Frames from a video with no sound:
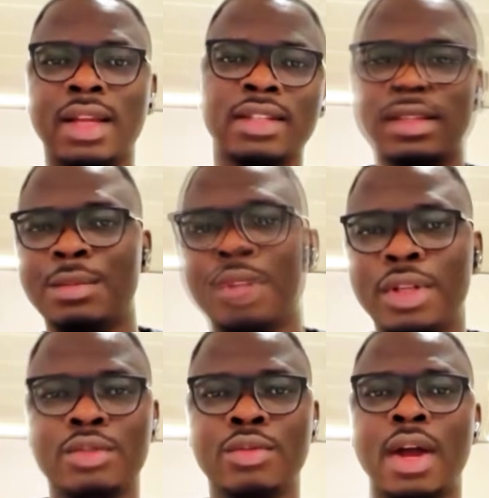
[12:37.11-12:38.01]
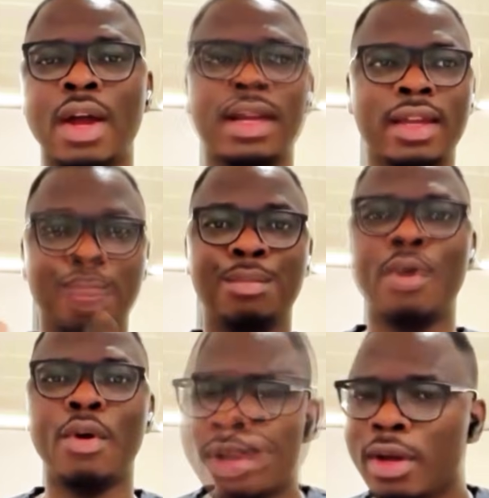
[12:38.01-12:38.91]
I send the money to her like in
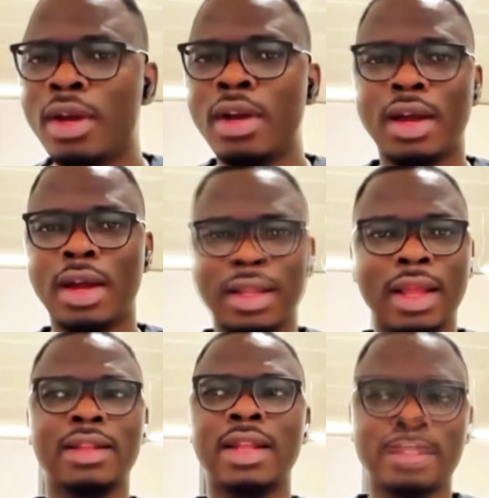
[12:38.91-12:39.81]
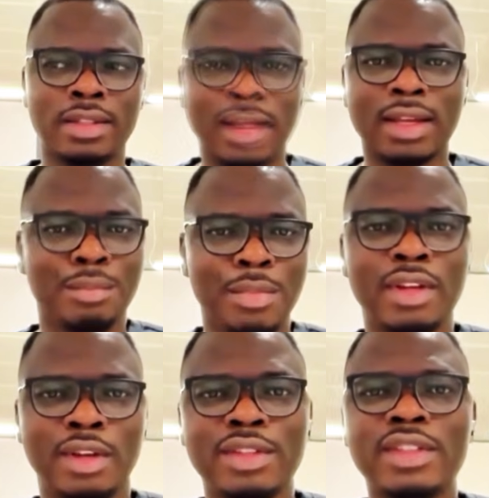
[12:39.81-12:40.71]
bulk, and that's like in
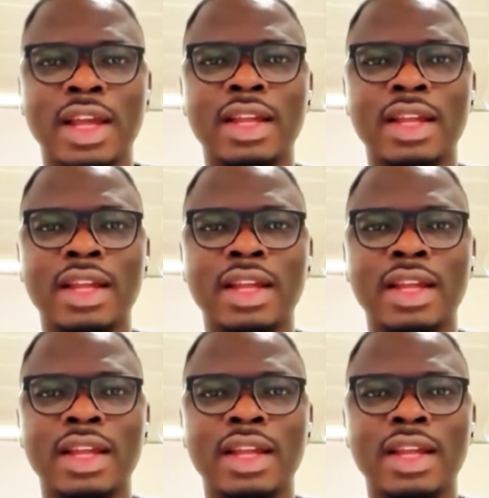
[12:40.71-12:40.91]
millions.